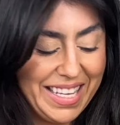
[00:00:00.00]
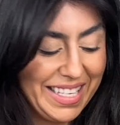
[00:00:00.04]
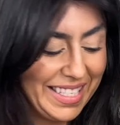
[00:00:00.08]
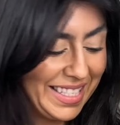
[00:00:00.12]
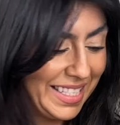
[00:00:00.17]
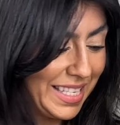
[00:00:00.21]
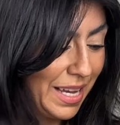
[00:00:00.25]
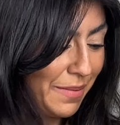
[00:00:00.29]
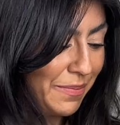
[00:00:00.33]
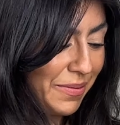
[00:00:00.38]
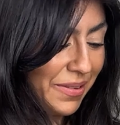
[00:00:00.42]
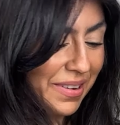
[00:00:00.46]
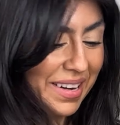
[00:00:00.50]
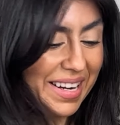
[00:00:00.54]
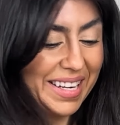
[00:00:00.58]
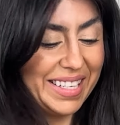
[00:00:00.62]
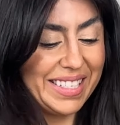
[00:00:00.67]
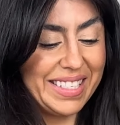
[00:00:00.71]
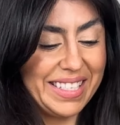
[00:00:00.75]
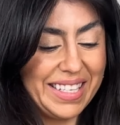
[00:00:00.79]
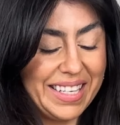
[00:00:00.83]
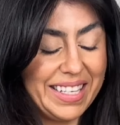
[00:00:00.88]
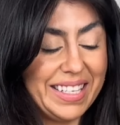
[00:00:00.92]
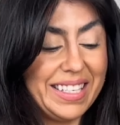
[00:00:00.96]

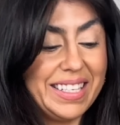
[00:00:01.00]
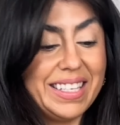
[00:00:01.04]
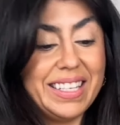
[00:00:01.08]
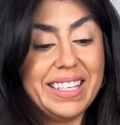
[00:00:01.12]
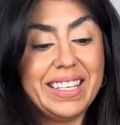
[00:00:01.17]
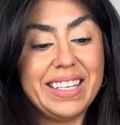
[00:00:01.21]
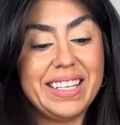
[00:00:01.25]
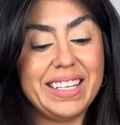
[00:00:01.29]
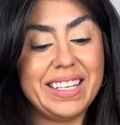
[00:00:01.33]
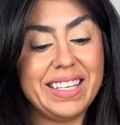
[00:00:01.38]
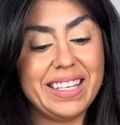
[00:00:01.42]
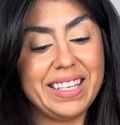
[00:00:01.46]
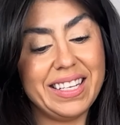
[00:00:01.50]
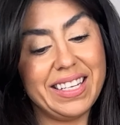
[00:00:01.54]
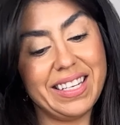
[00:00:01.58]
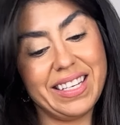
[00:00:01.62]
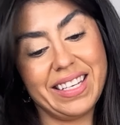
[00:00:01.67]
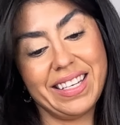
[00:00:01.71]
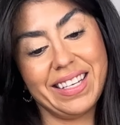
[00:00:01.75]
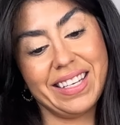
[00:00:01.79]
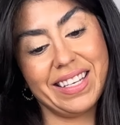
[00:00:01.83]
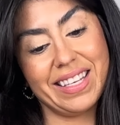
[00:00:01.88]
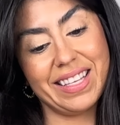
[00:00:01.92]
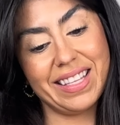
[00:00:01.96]
Separation.
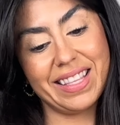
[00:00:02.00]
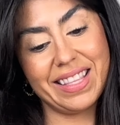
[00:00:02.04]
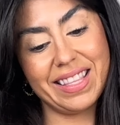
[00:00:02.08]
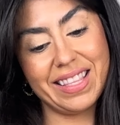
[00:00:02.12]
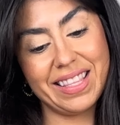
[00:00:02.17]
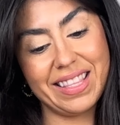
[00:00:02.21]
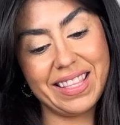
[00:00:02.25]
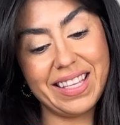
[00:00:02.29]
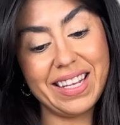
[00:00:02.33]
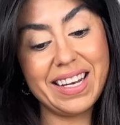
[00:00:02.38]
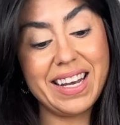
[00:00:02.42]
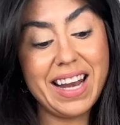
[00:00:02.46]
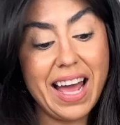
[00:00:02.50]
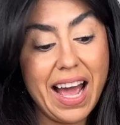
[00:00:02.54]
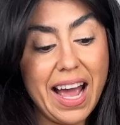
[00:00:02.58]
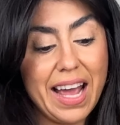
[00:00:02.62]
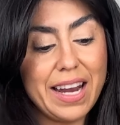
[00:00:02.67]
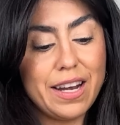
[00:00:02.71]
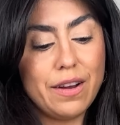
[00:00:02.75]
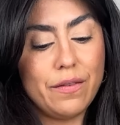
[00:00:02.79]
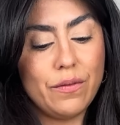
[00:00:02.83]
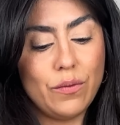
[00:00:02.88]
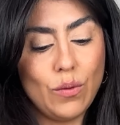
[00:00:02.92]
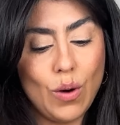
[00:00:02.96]
The
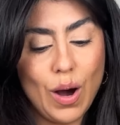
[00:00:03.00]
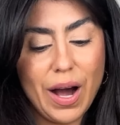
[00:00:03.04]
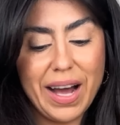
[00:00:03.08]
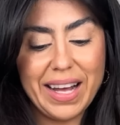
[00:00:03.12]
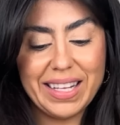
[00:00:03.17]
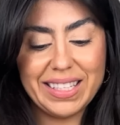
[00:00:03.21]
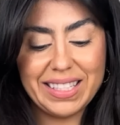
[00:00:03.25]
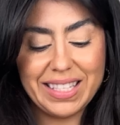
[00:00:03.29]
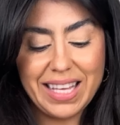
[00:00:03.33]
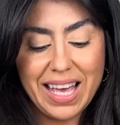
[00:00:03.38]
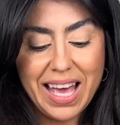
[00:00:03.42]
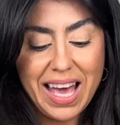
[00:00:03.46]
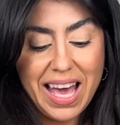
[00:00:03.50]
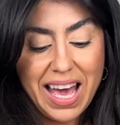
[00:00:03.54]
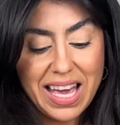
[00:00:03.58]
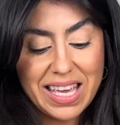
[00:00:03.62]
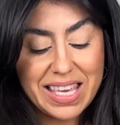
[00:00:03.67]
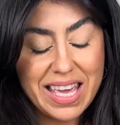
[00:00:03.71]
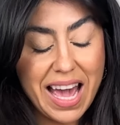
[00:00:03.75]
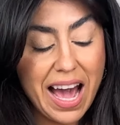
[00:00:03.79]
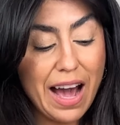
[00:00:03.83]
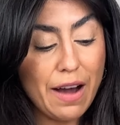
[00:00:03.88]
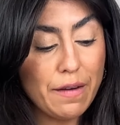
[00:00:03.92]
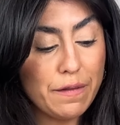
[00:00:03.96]
Nine of Wands.
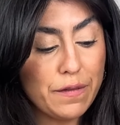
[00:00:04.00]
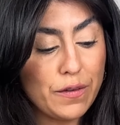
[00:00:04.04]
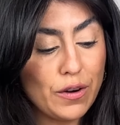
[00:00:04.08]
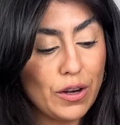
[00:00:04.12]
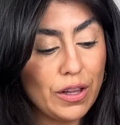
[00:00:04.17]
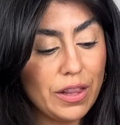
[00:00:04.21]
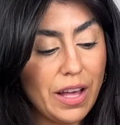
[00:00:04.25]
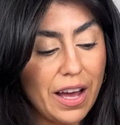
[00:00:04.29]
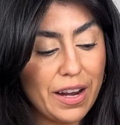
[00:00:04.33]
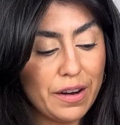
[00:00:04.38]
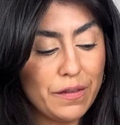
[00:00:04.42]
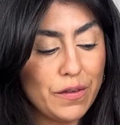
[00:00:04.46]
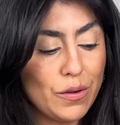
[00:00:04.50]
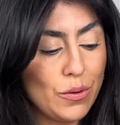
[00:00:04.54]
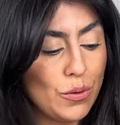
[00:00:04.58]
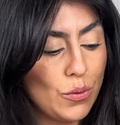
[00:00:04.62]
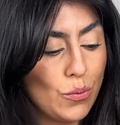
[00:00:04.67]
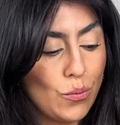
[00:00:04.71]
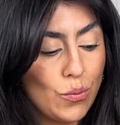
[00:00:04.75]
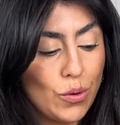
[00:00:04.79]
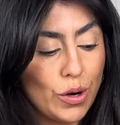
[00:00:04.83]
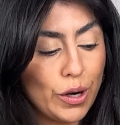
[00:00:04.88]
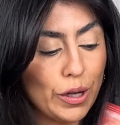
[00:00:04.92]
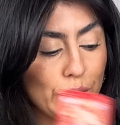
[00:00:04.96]
Yeah, for a lot of you, the
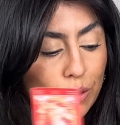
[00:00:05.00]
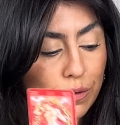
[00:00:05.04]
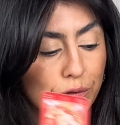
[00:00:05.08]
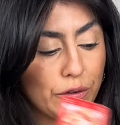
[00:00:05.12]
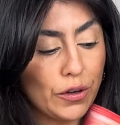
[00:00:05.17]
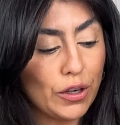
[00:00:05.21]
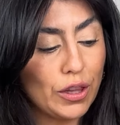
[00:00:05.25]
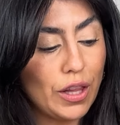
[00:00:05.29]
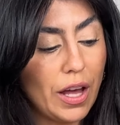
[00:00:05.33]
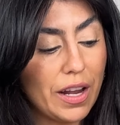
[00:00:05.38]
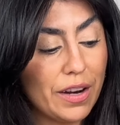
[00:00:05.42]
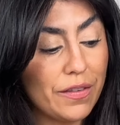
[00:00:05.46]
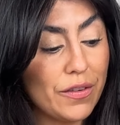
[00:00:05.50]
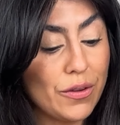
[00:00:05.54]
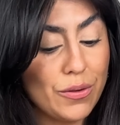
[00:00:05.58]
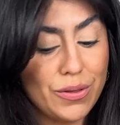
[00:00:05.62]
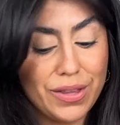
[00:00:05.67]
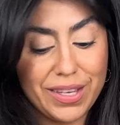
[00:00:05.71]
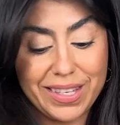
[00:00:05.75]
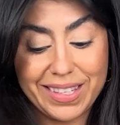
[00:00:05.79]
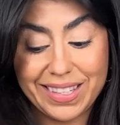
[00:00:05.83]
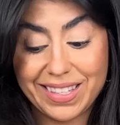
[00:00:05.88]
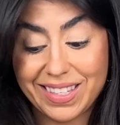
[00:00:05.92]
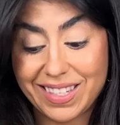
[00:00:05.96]
world, for a lot of you,
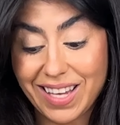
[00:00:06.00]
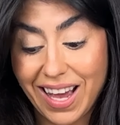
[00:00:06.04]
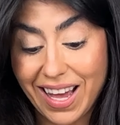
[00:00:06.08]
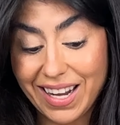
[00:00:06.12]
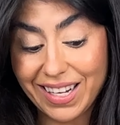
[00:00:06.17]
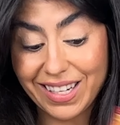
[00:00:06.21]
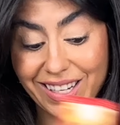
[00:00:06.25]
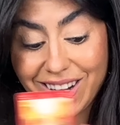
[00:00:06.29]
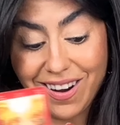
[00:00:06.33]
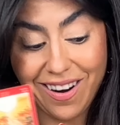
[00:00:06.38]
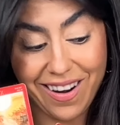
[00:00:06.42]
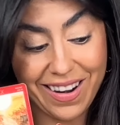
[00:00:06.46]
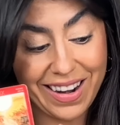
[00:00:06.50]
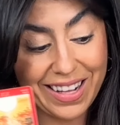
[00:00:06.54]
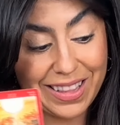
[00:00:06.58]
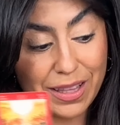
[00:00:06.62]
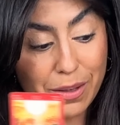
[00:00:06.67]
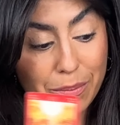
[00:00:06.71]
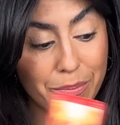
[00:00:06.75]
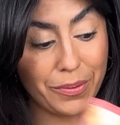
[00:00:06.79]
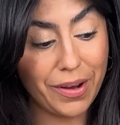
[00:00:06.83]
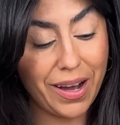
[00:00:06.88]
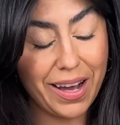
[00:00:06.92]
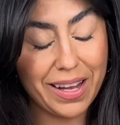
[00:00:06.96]
the Sun card at
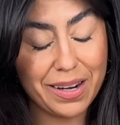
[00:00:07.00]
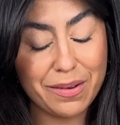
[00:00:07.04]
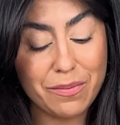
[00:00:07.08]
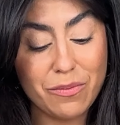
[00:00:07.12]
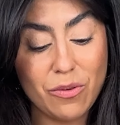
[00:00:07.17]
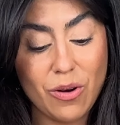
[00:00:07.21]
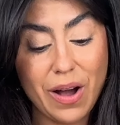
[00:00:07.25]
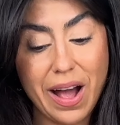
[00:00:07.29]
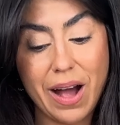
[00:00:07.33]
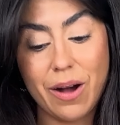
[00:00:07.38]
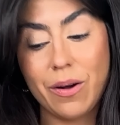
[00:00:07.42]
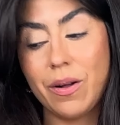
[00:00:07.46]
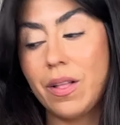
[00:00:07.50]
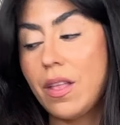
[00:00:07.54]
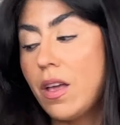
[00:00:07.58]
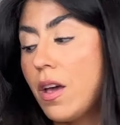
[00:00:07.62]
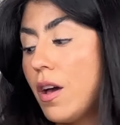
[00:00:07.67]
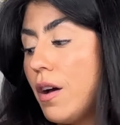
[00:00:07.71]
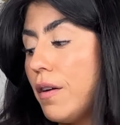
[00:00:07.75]
the bottom. Wow.